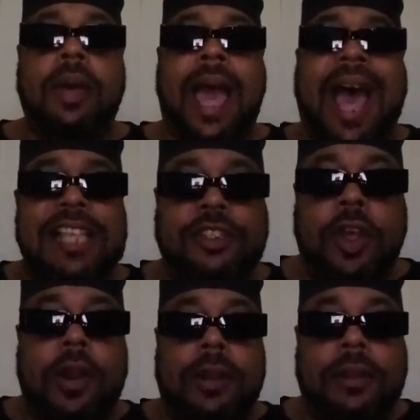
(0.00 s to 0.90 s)
I
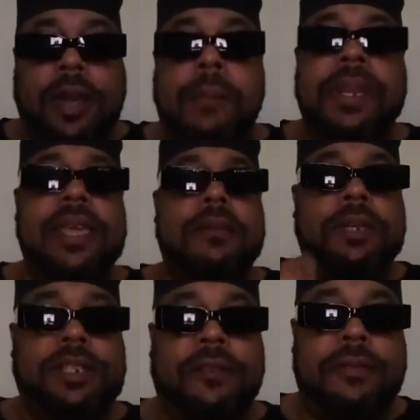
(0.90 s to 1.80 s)
started coming in
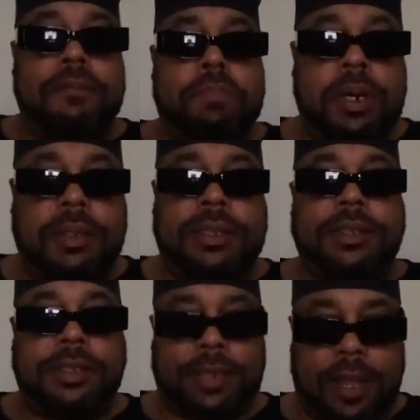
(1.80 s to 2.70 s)
with different books and
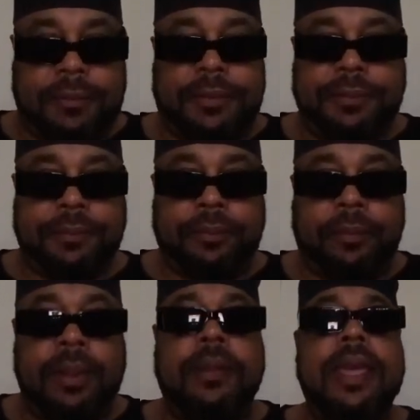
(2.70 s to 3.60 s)
stuff,
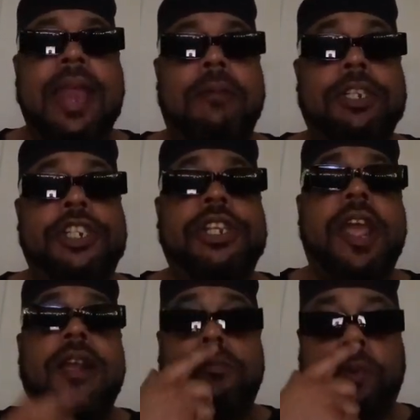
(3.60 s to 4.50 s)
and I would
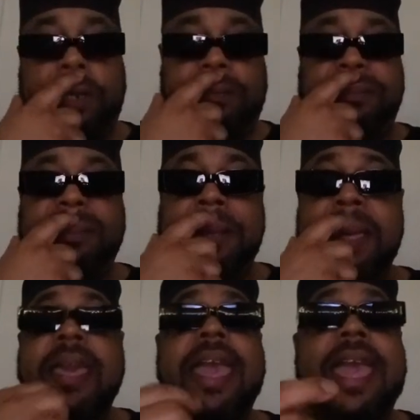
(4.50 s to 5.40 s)
share it with him.
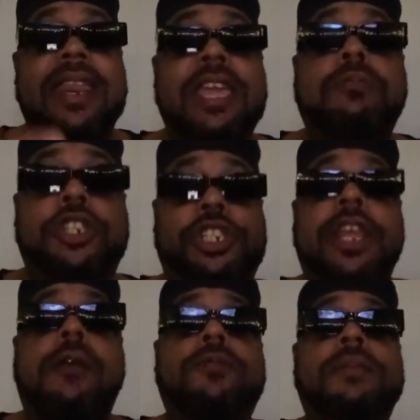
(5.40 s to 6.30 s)
And he would
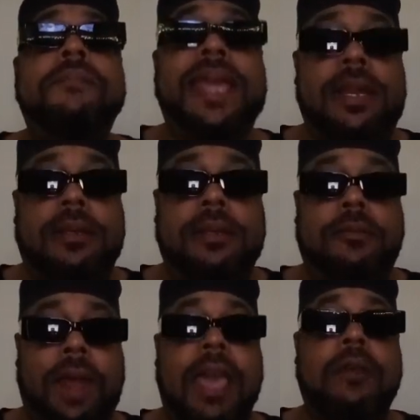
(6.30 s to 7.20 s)
share with me,
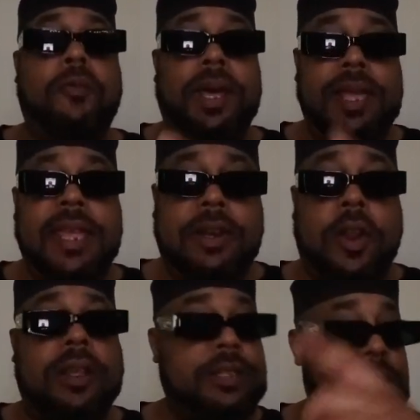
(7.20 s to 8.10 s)
right, what he
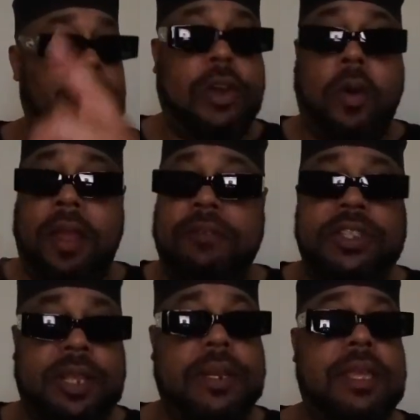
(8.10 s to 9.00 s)
learned, because he would go every
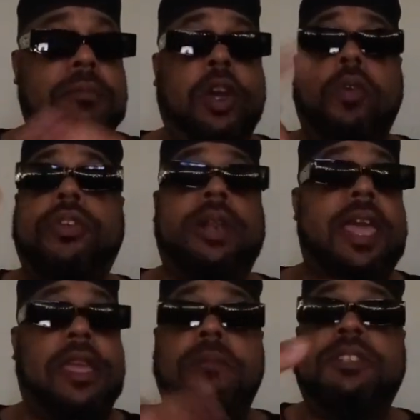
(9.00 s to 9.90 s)
Sunday. He would go to
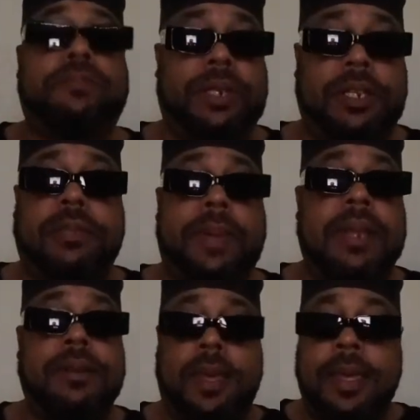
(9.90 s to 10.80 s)
he was
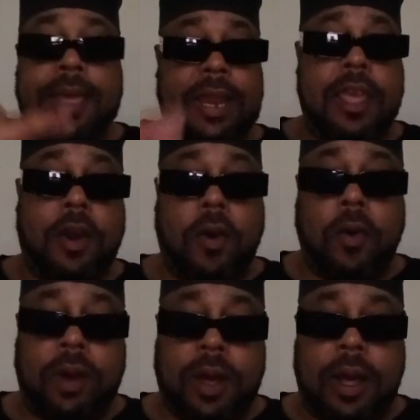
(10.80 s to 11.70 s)
participating in a
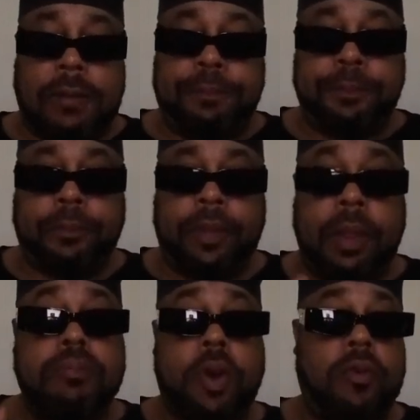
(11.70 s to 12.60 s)
whole
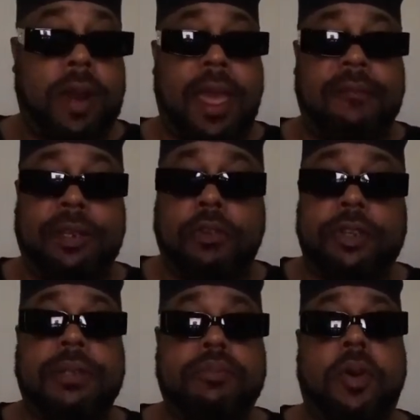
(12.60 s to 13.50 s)
program, the
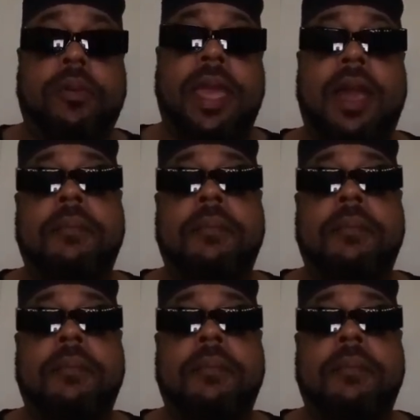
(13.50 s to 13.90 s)
Christian program.